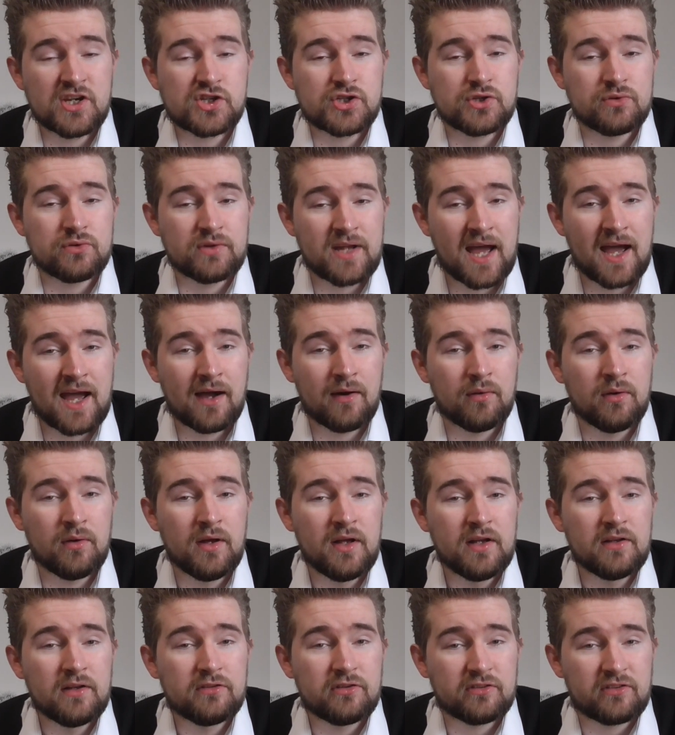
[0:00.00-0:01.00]
issue now.
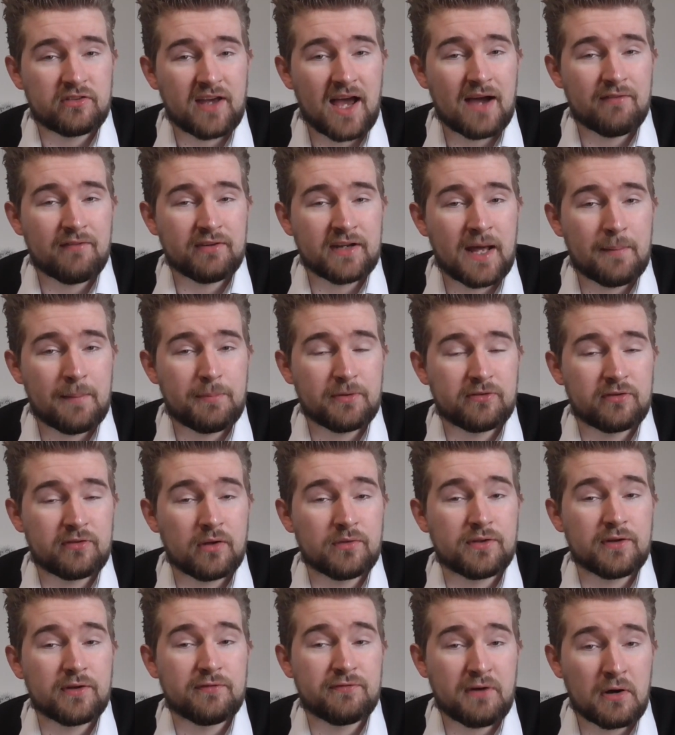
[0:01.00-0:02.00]
So to have an
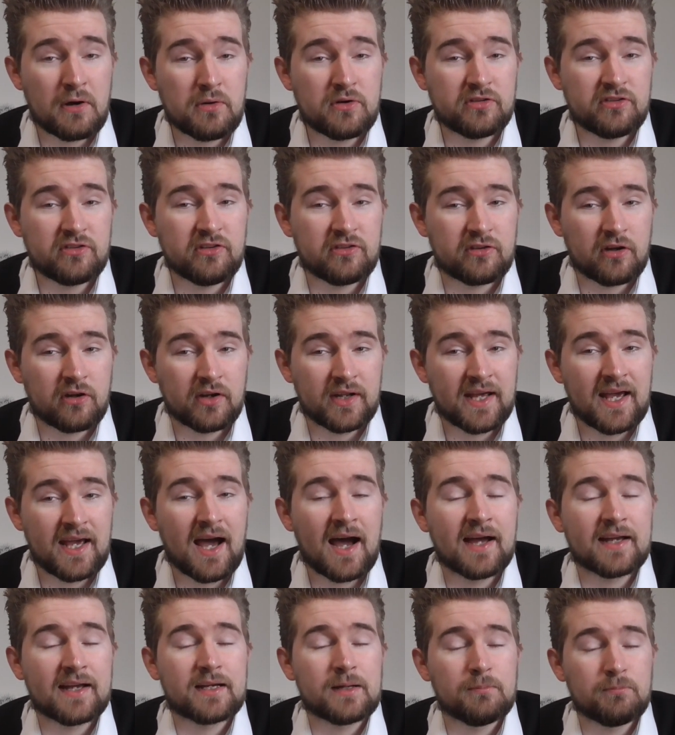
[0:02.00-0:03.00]
episode that focuses on it,
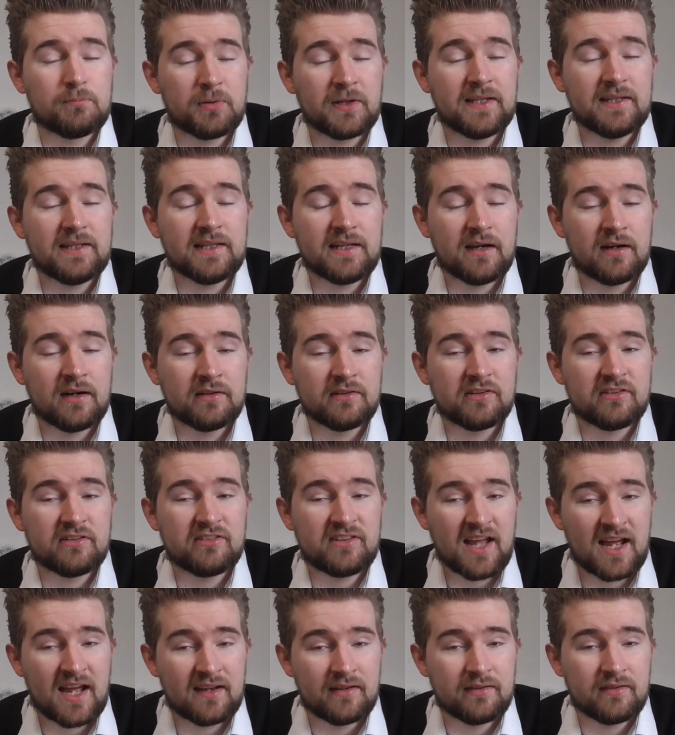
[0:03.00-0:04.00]
I completely
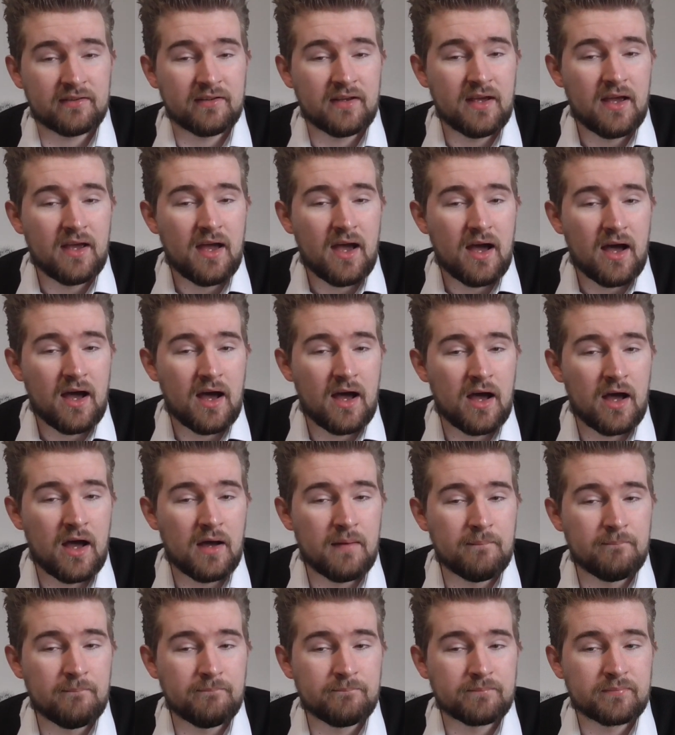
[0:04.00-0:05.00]
understand.
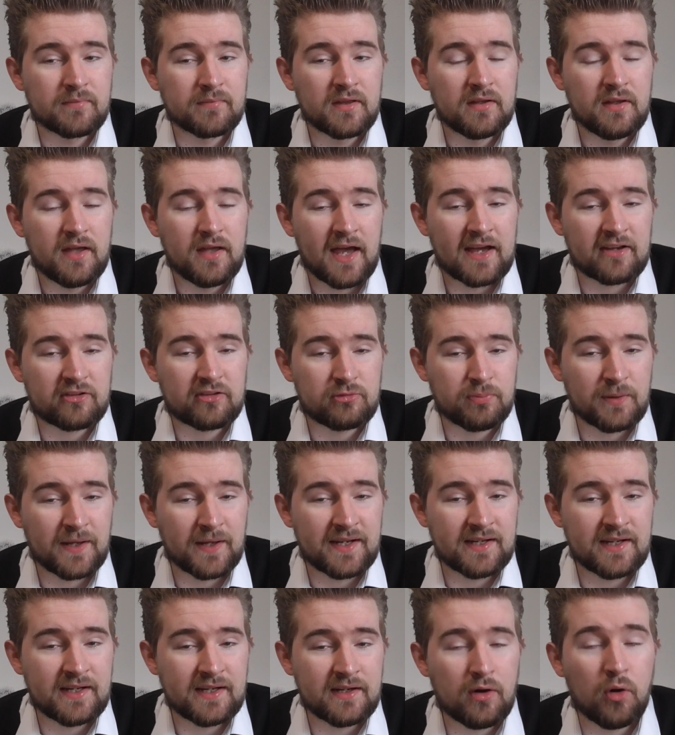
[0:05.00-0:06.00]

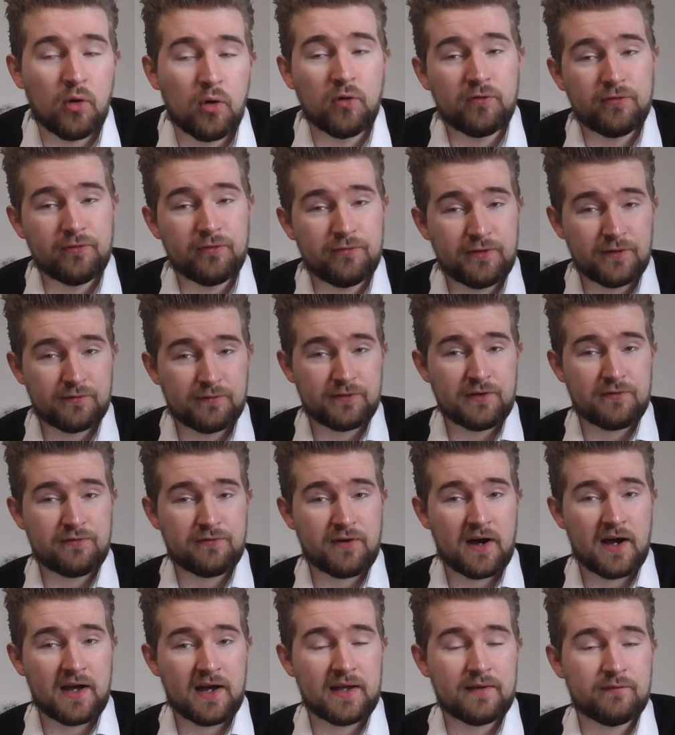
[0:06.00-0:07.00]
Explaining Orphan
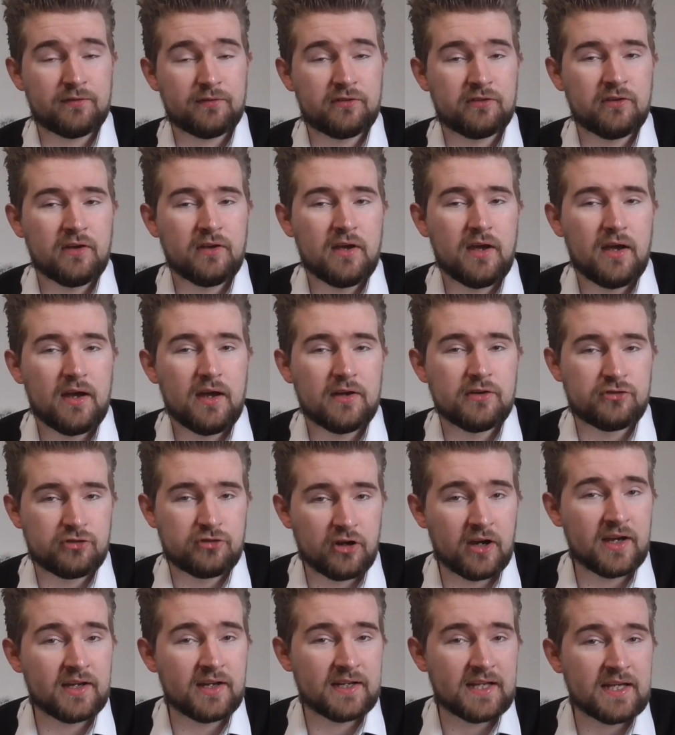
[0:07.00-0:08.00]
55's
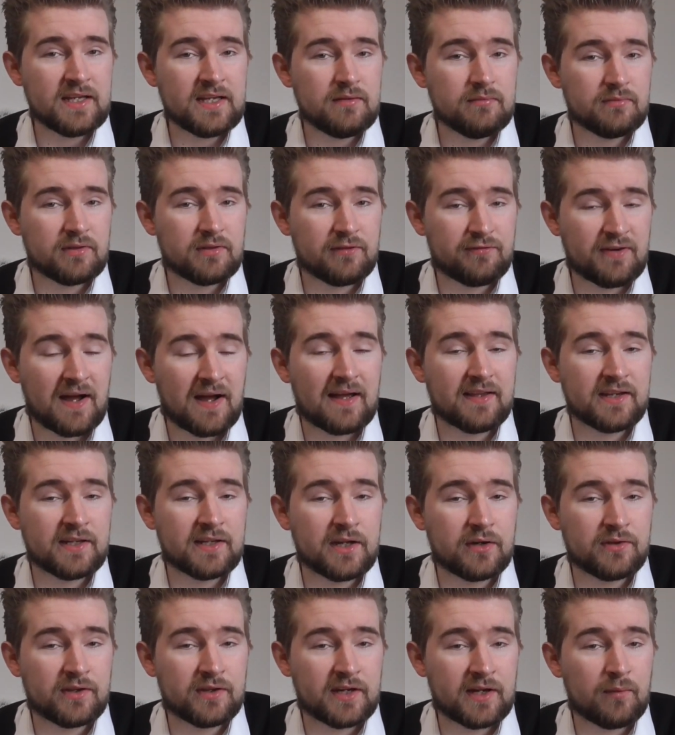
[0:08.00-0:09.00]
journey, the fact, you
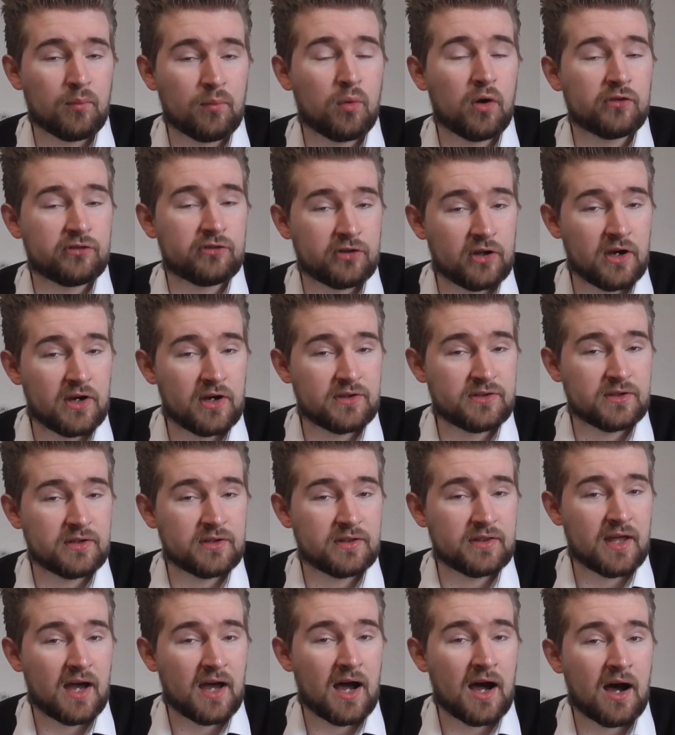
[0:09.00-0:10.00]
know, that it was Earth
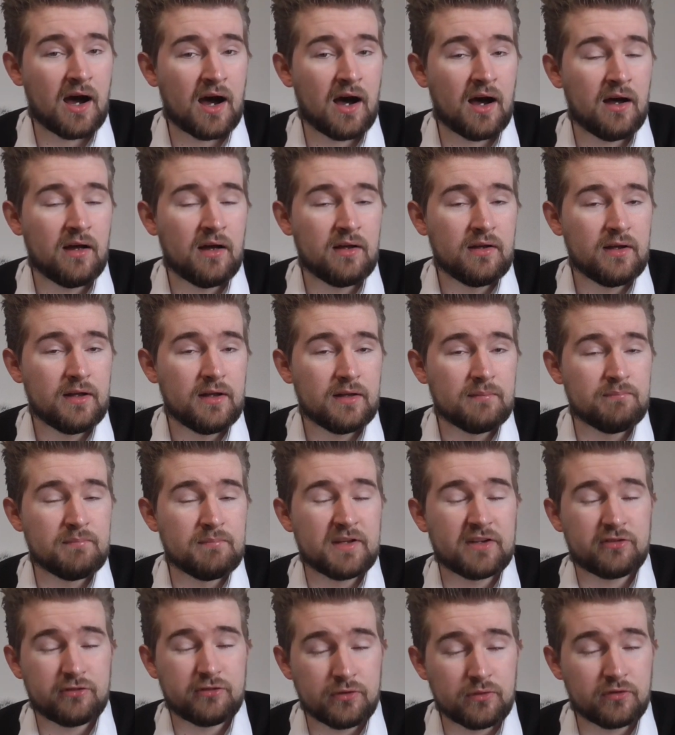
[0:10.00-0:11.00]
and that our
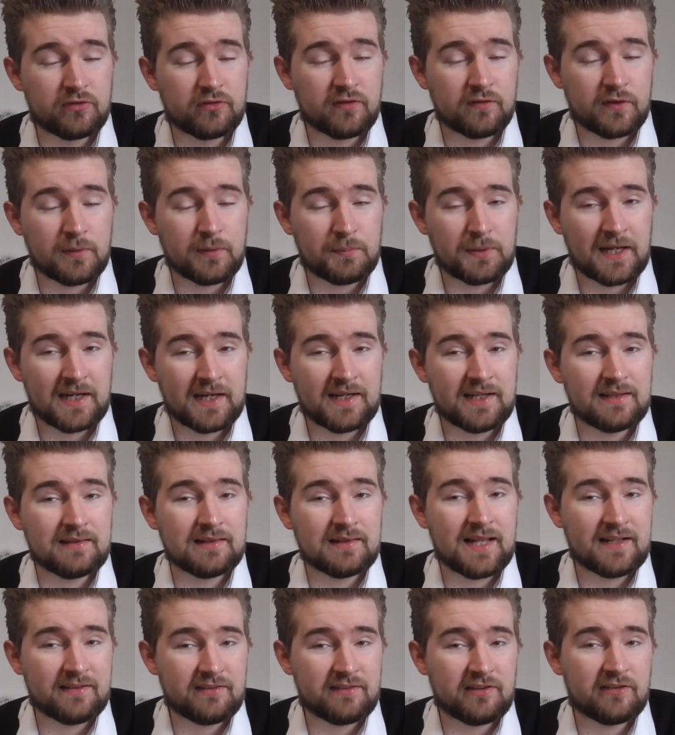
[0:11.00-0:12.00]
misuse of the planet
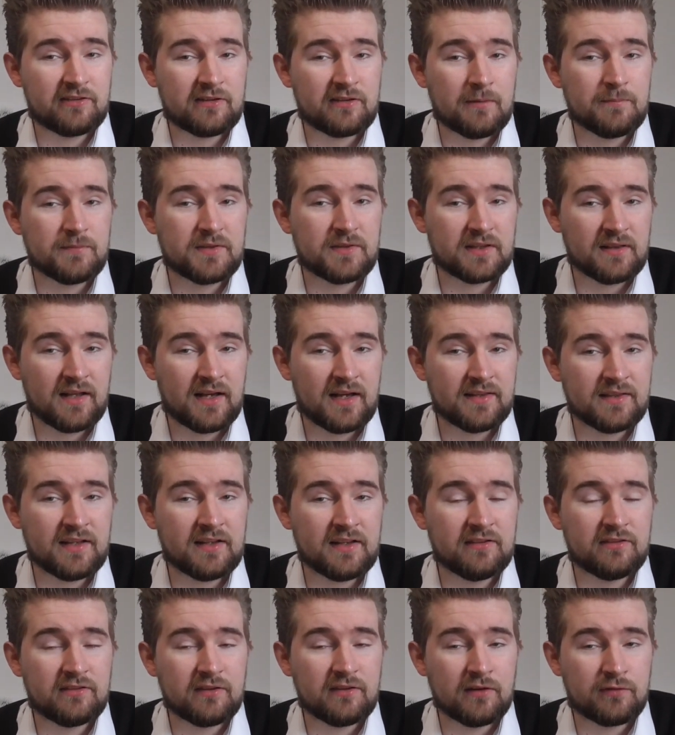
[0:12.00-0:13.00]
led to something like
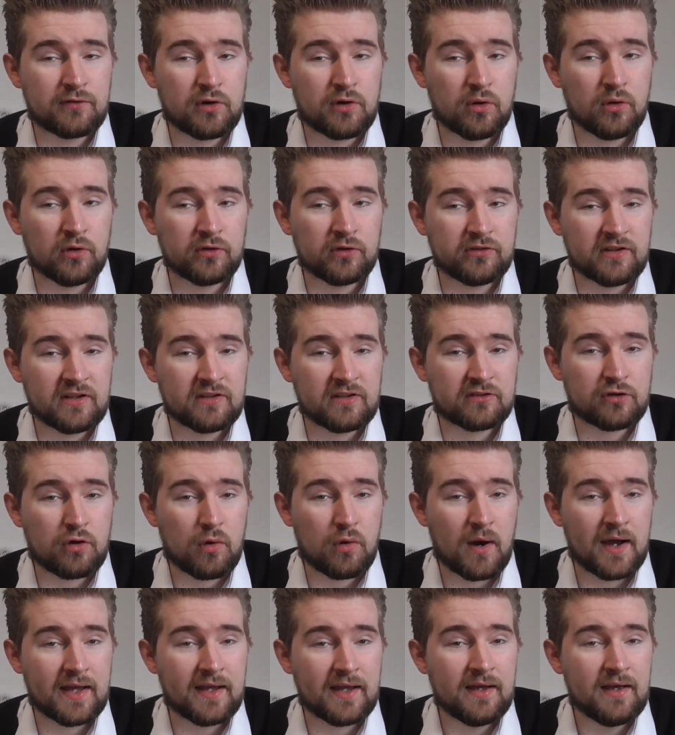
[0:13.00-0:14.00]
this, of course, is
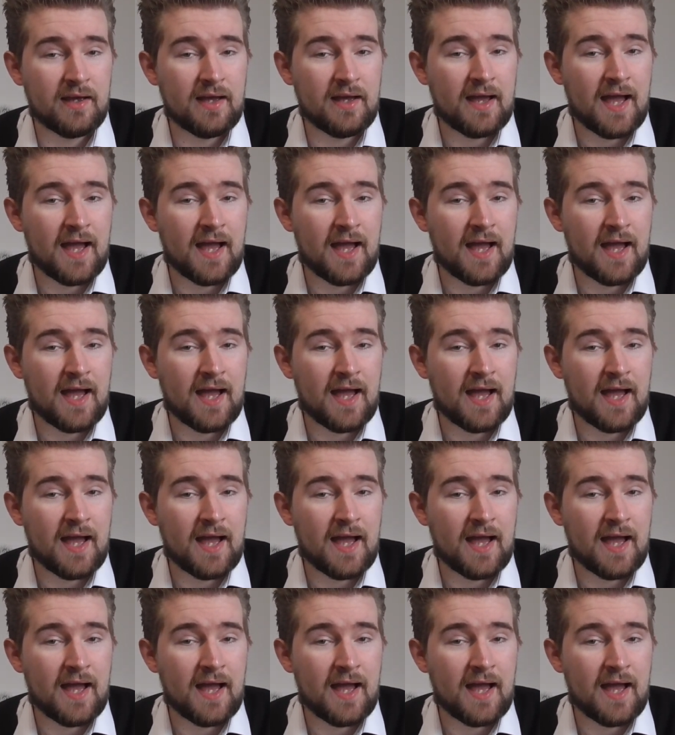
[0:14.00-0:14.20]
quite